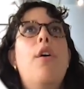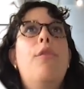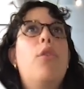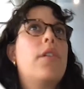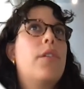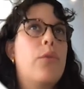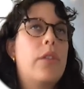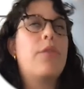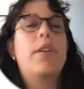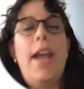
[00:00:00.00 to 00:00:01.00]
for the
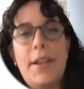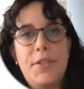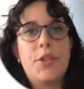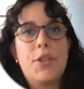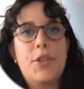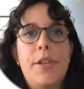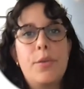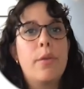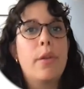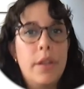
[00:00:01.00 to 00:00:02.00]
different access rights
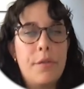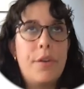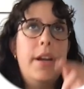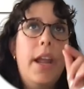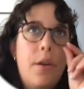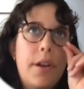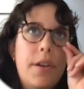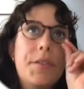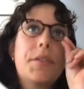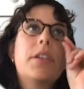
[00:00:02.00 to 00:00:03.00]
to the different
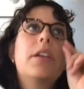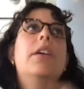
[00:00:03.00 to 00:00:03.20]
areas.